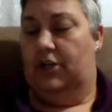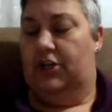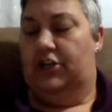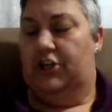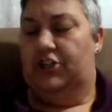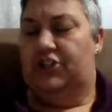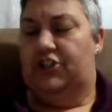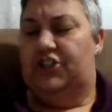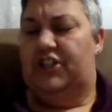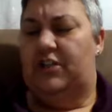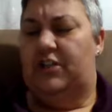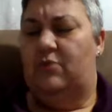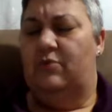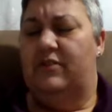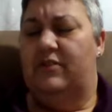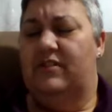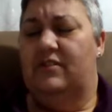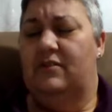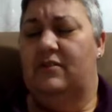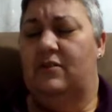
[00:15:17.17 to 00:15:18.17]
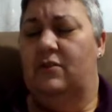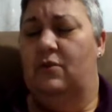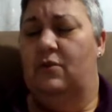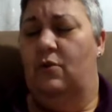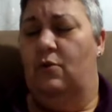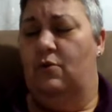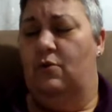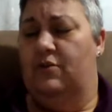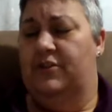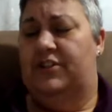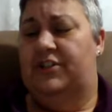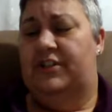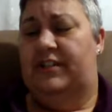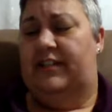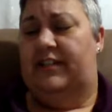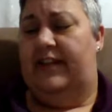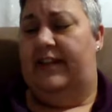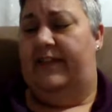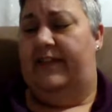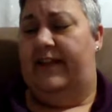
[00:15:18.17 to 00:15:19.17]
She was gorgeous
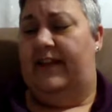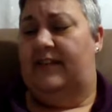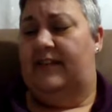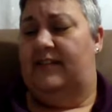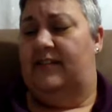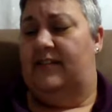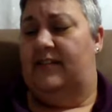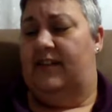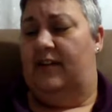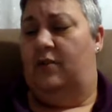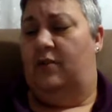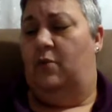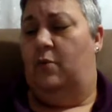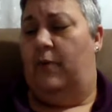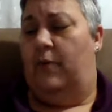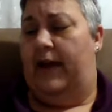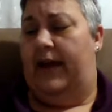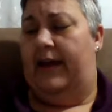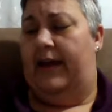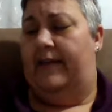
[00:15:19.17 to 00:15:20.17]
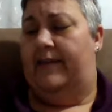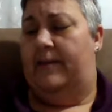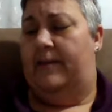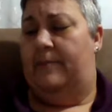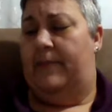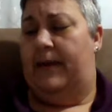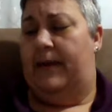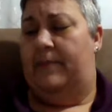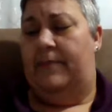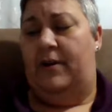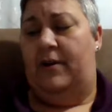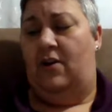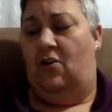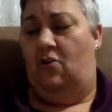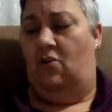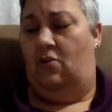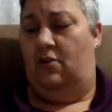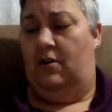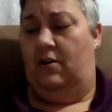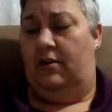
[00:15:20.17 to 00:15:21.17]
in that subtle way that made me
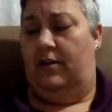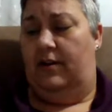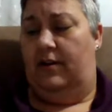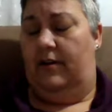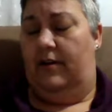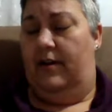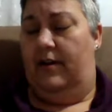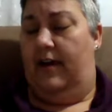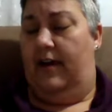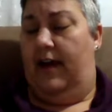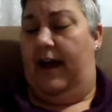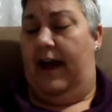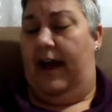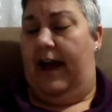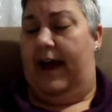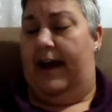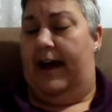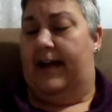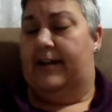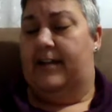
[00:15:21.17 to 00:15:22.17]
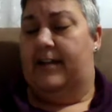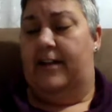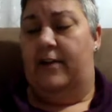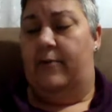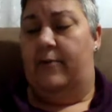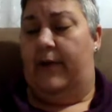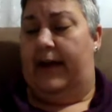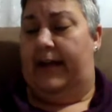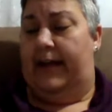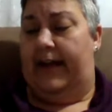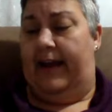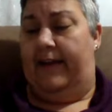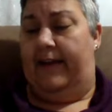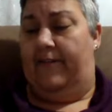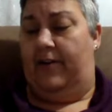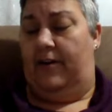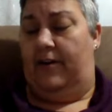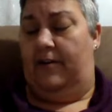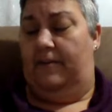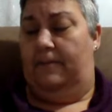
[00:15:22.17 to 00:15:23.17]
hard. I knew I'd have
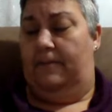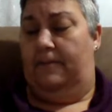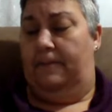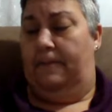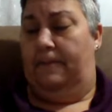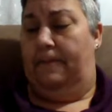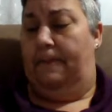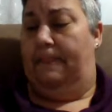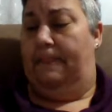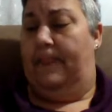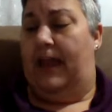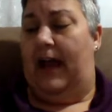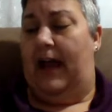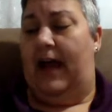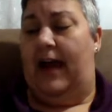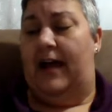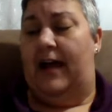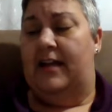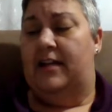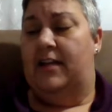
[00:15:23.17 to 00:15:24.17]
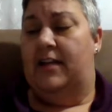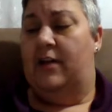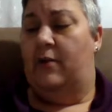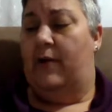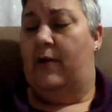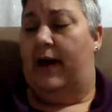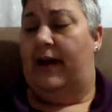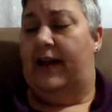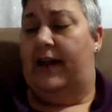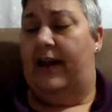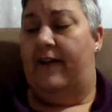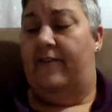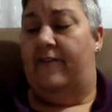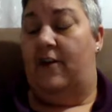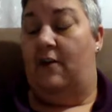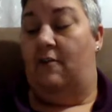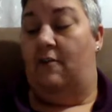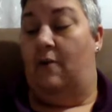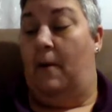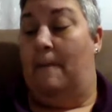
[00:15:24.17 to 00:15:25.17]
her. I knew I'd have
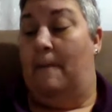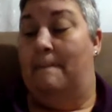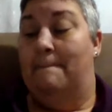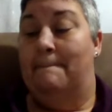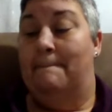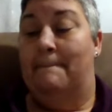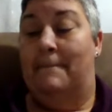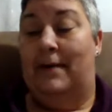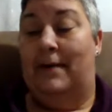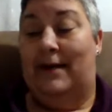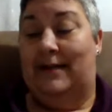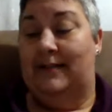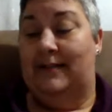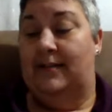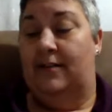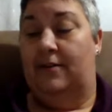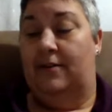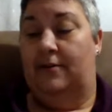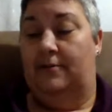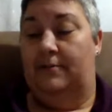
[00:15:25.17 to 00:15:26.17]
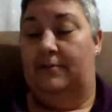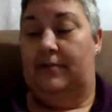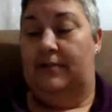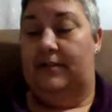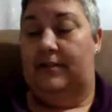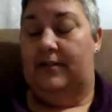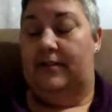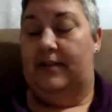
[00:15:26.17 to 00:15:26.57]
her on my terms.